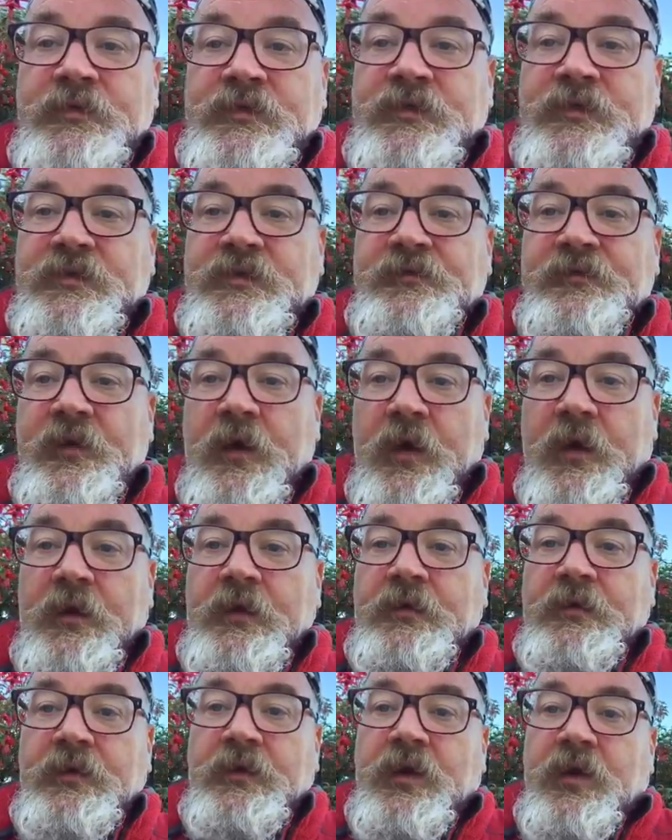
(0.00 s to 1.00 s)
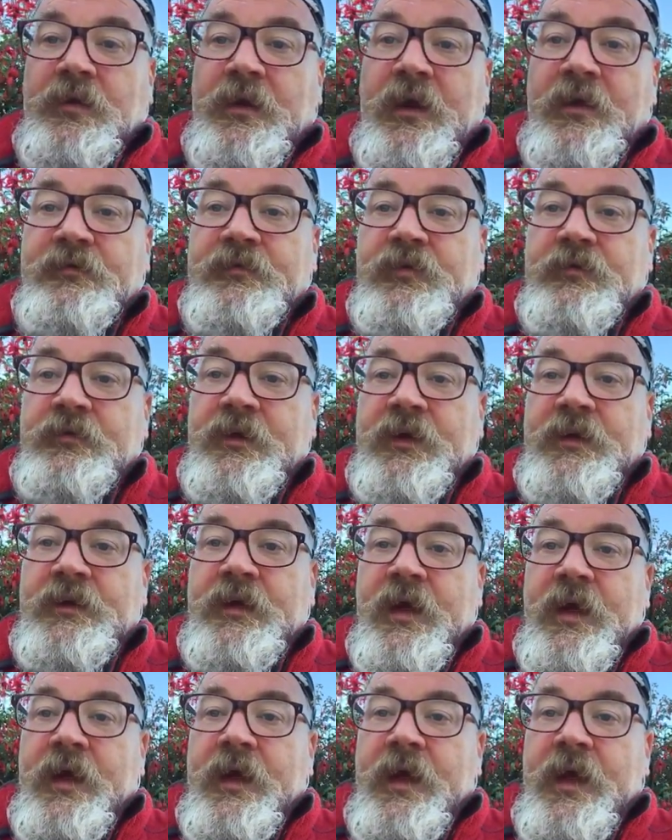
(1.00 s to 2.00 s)
which is fine. You don't have to read
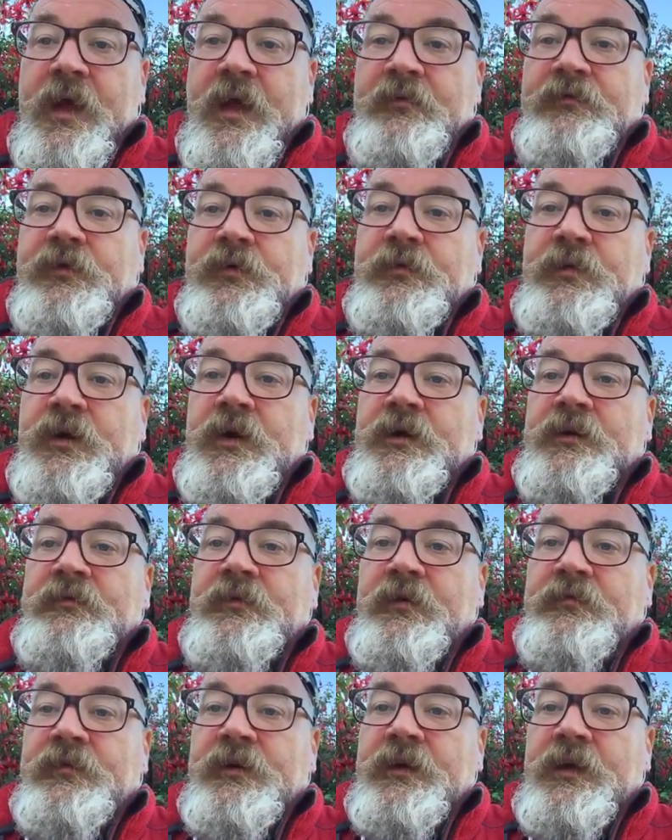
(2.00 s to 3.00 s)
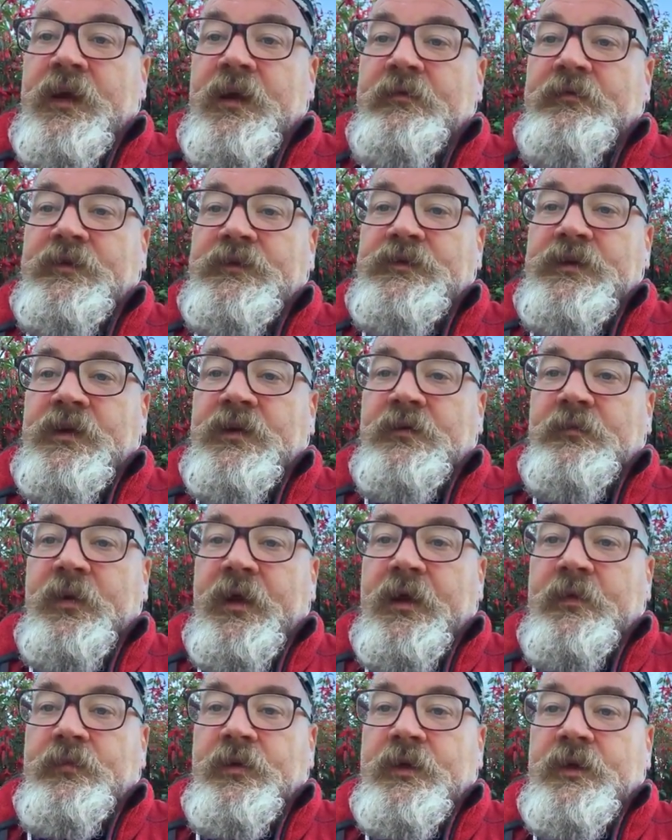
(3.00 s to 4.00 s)
every word of every journal
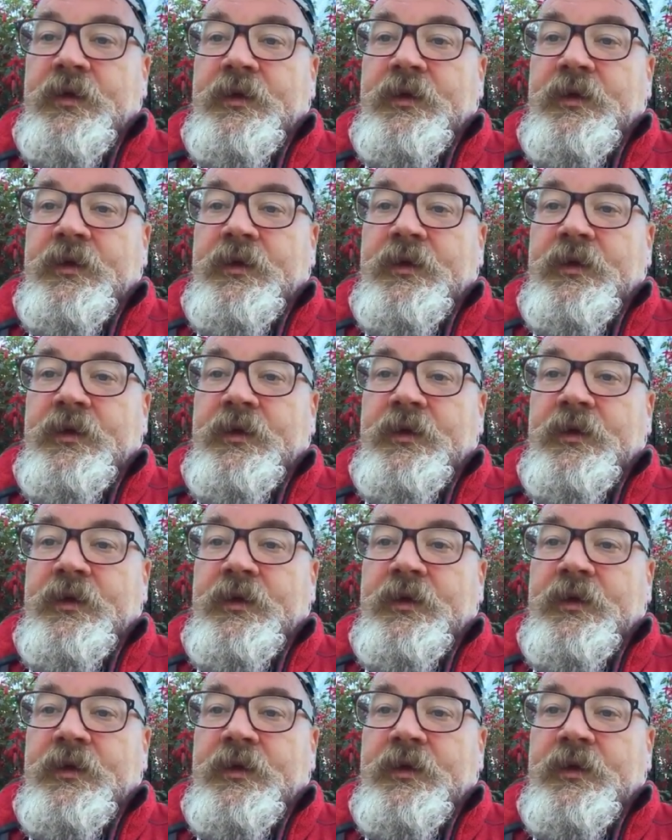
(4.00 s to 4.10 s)
paper.